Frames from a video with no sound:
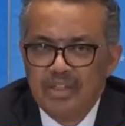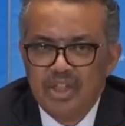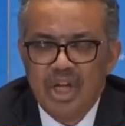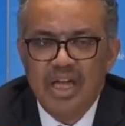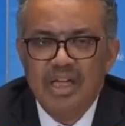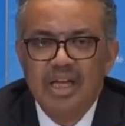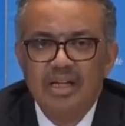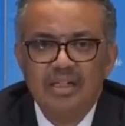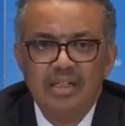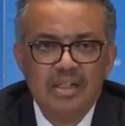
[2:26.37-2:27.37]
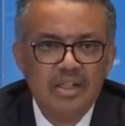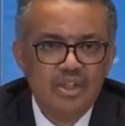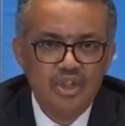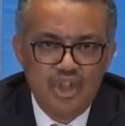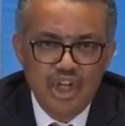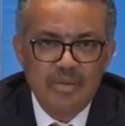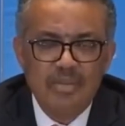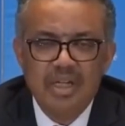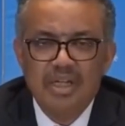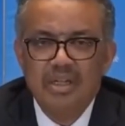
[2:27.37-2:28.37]
China,
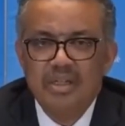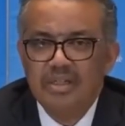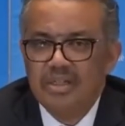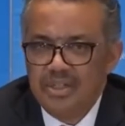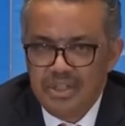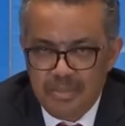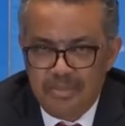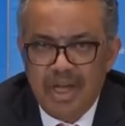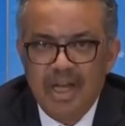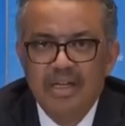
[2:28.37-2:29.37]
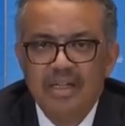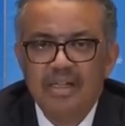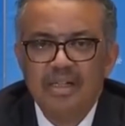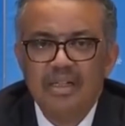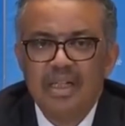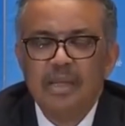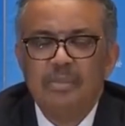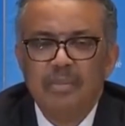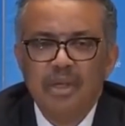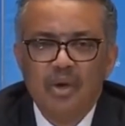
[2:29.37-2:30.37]
Germany, Japan, the
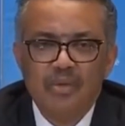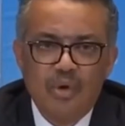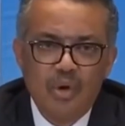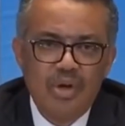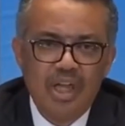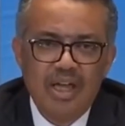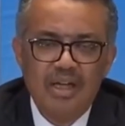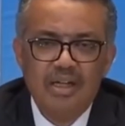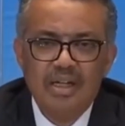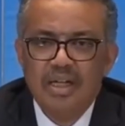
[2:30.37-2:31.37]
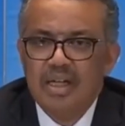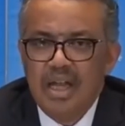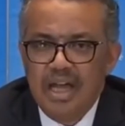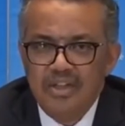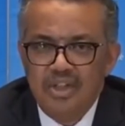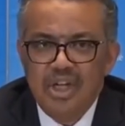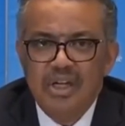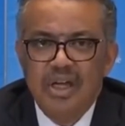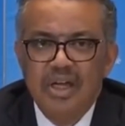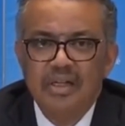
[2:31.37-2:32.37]
Republic of Korea,
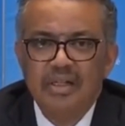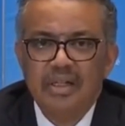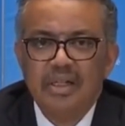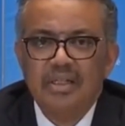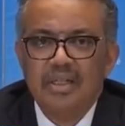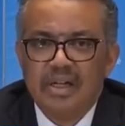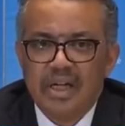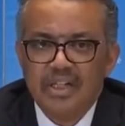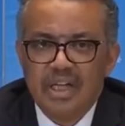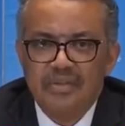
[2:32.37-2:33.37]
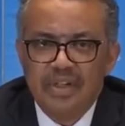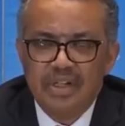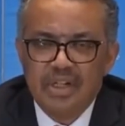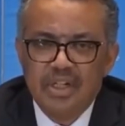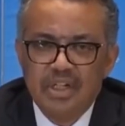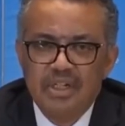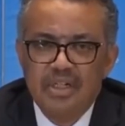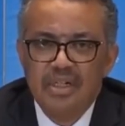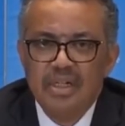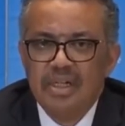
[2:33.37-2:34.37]
Nigeria, the Russian Federation,
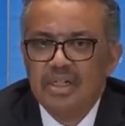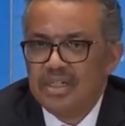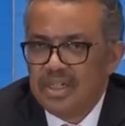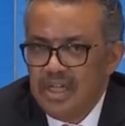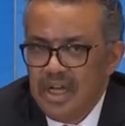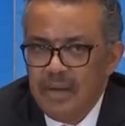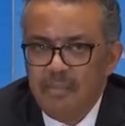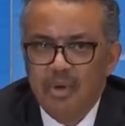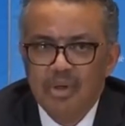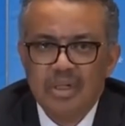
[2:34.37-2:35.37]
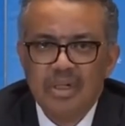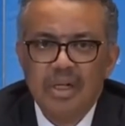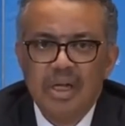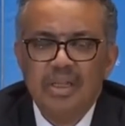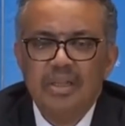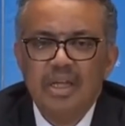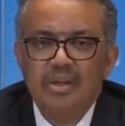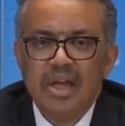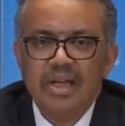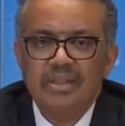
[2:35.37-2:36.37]
Singapore, and the
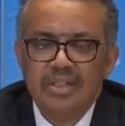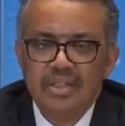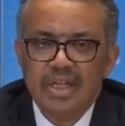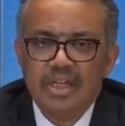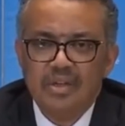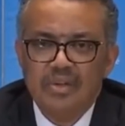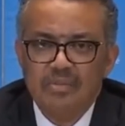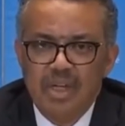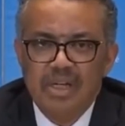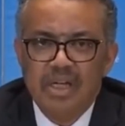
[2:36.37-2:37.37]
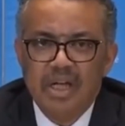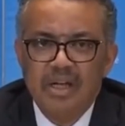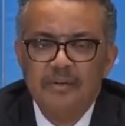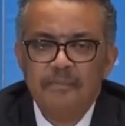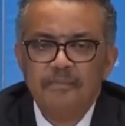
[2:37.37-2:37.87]
United States of America